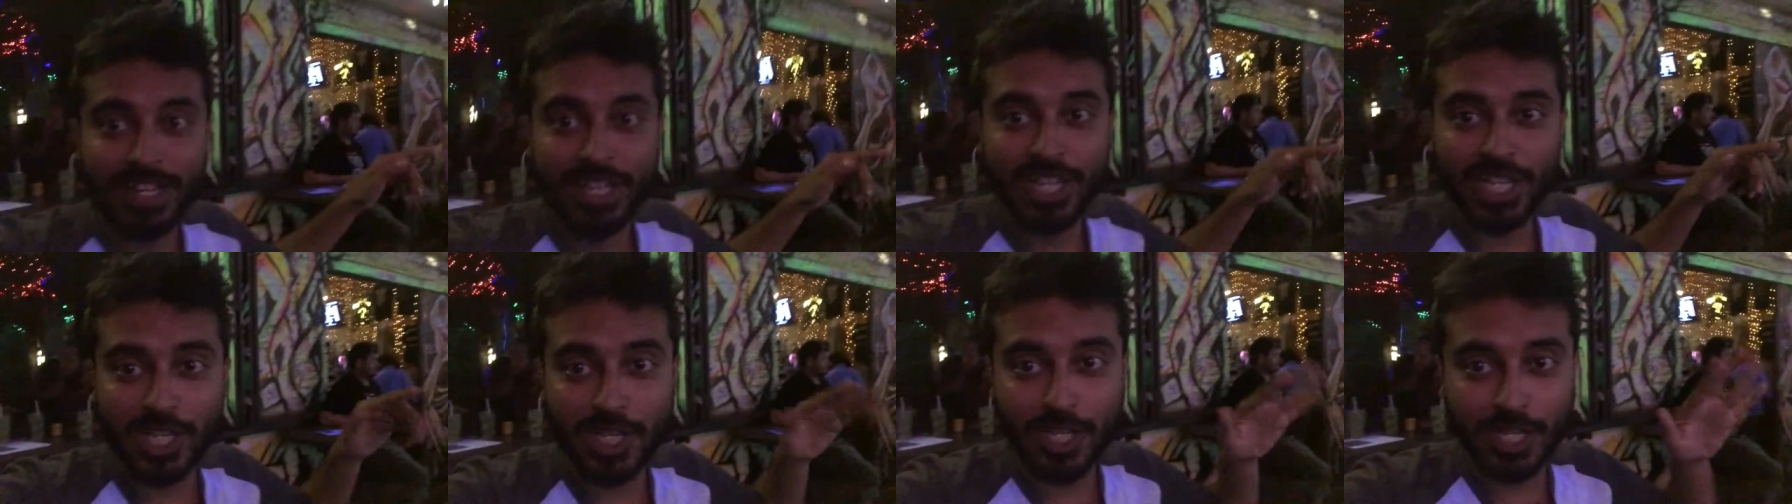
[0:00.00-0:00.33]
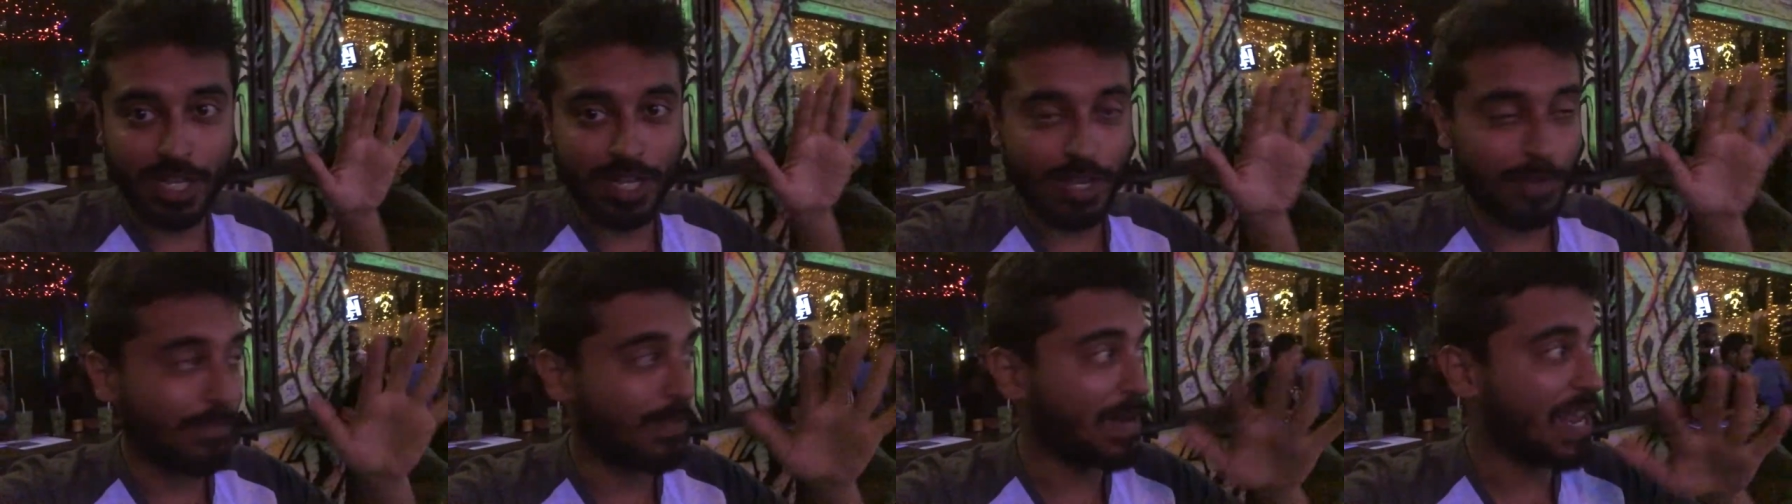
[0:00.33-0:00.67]
This
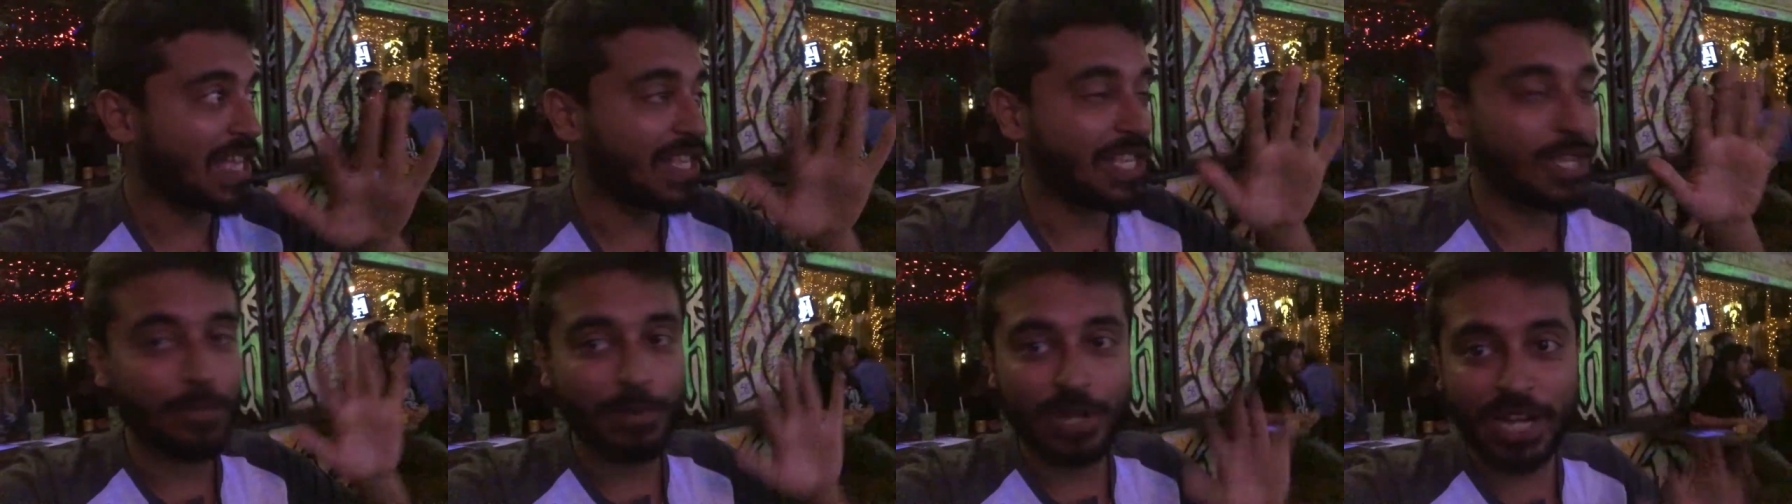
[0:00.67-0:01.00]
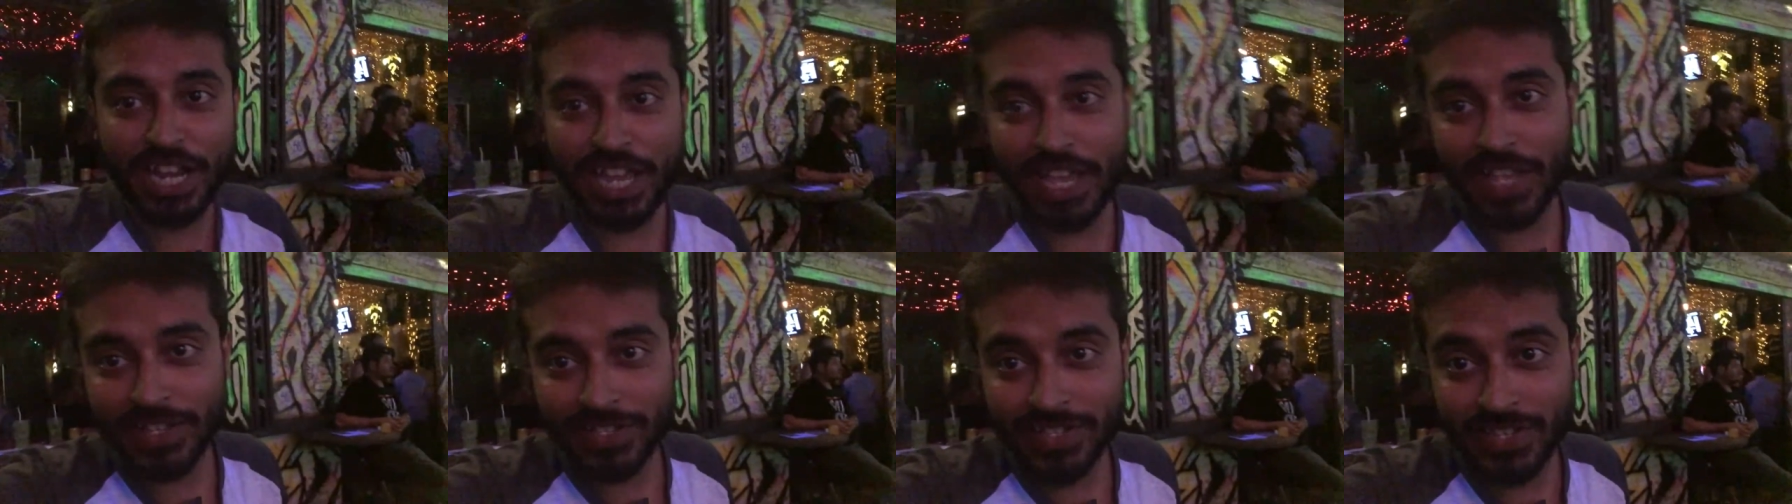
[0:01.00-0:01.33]
uh, place is
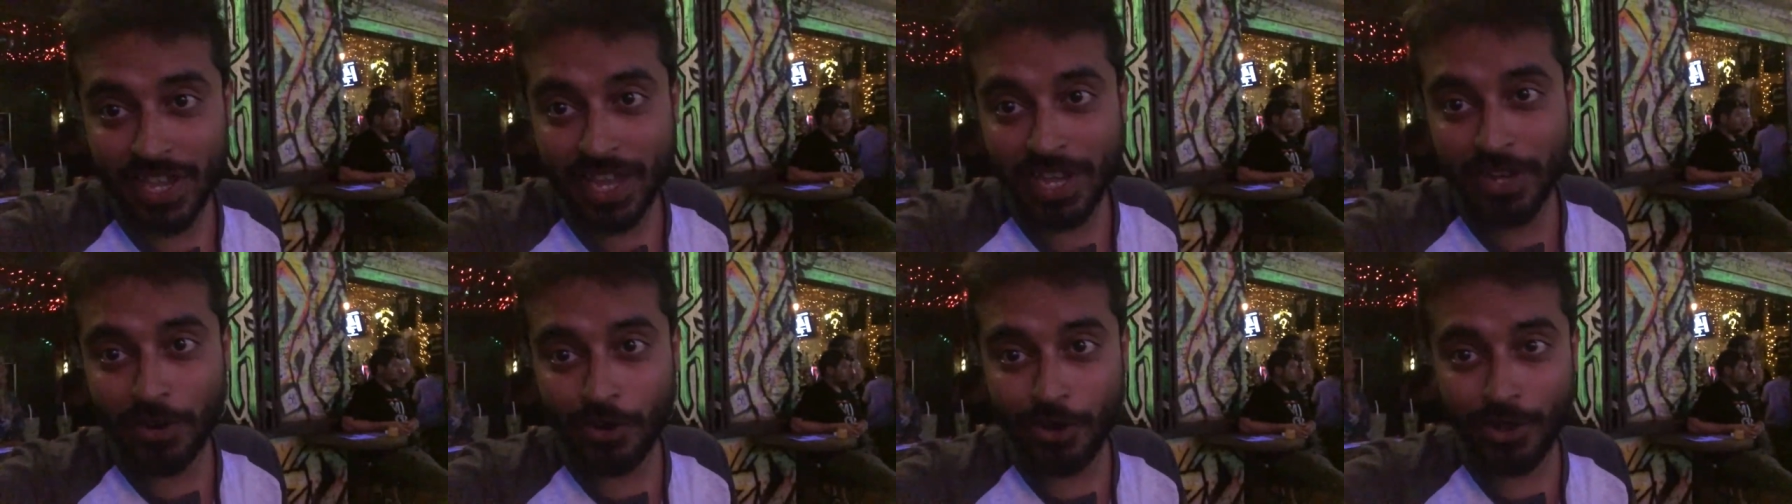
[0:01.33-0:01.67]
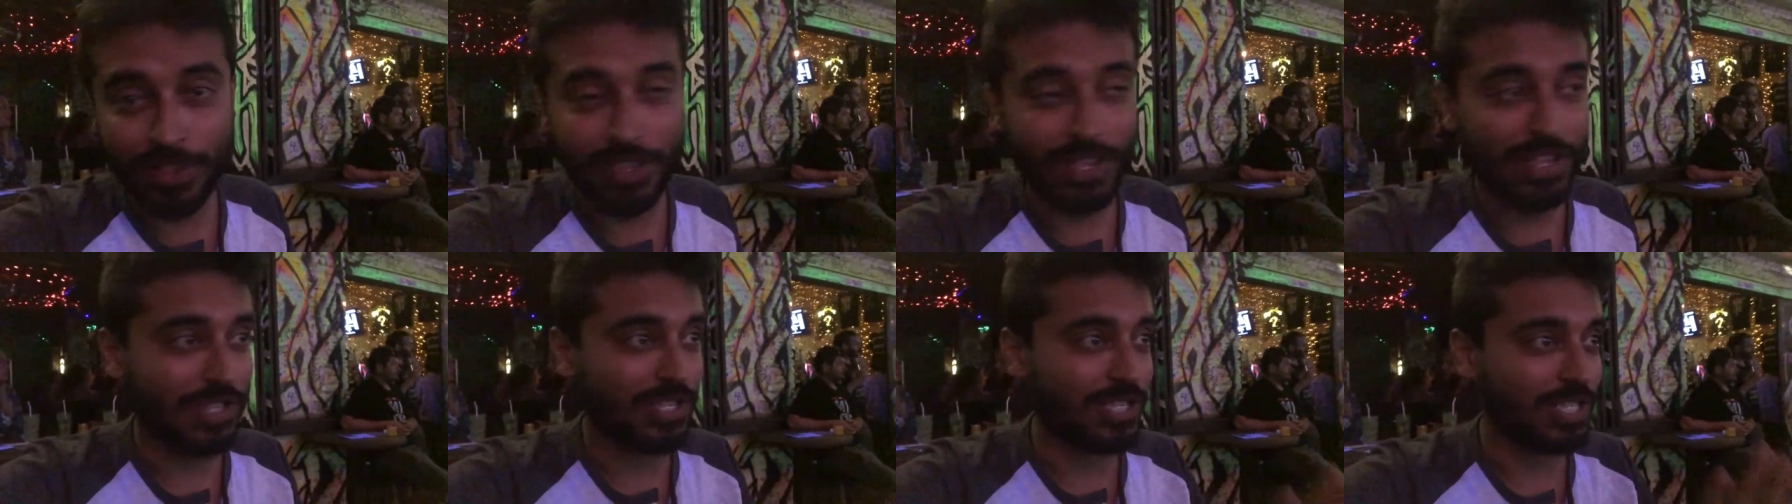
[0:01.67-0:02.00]
really insane. All
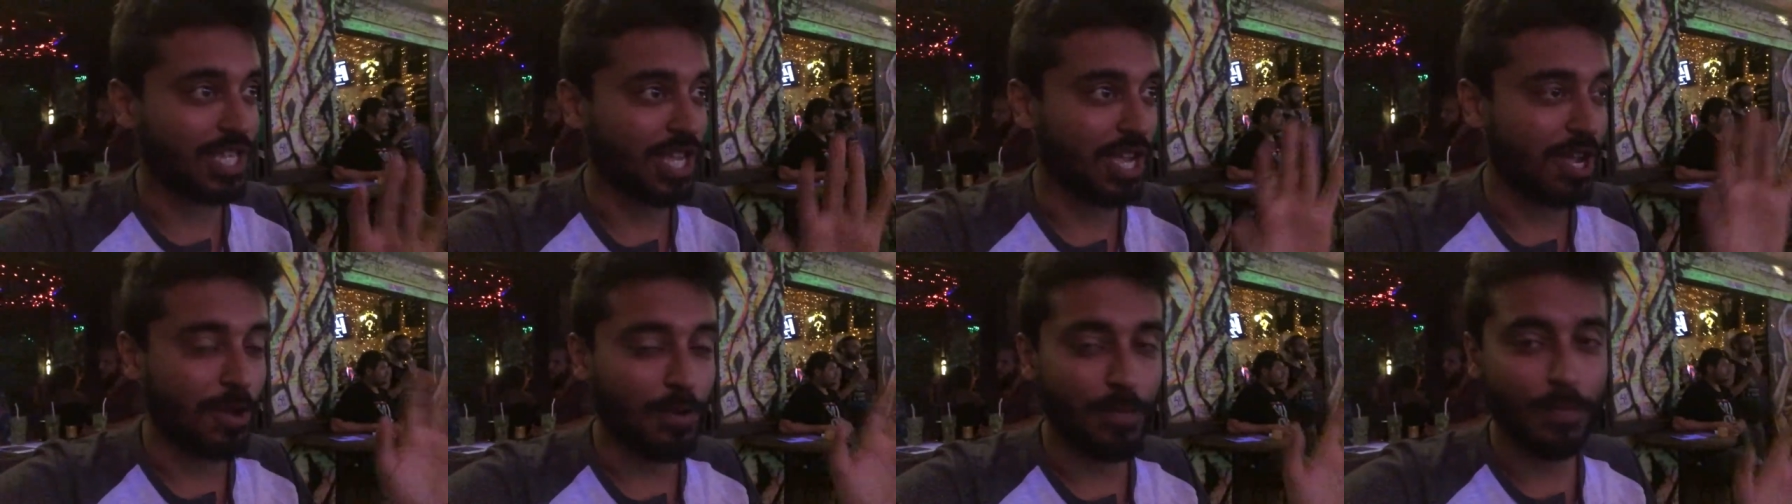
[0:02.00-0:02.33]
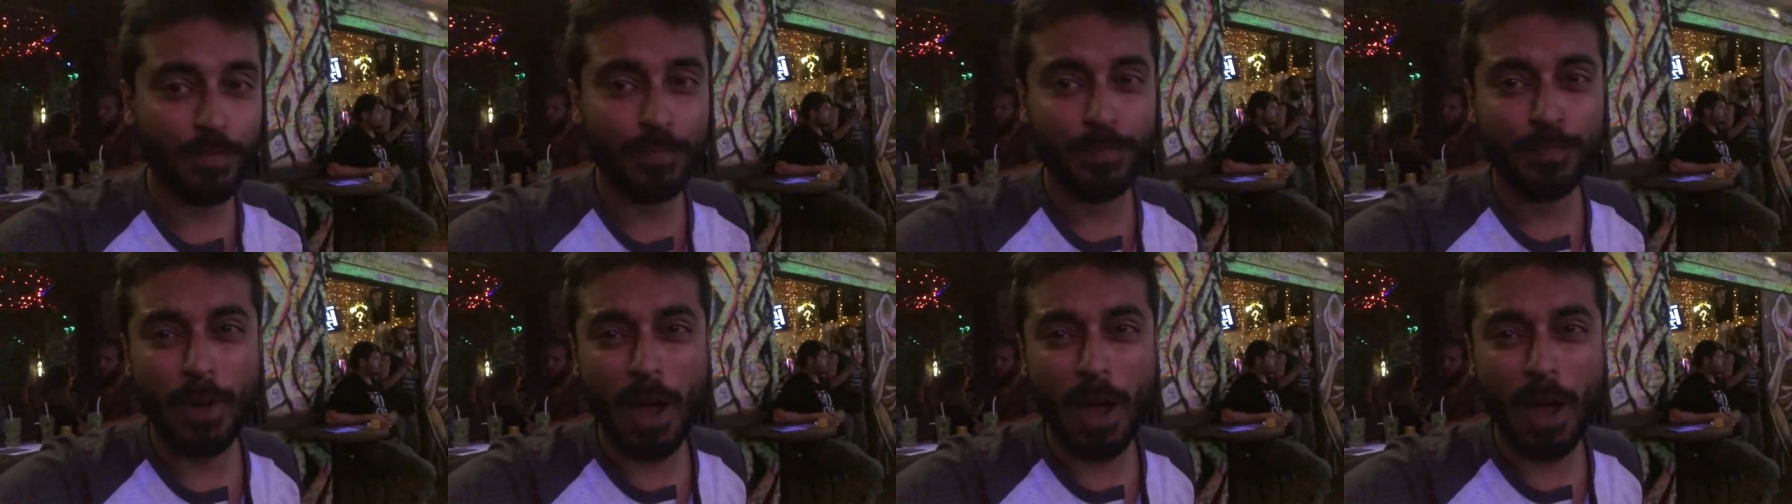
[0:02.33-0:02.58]
this uh,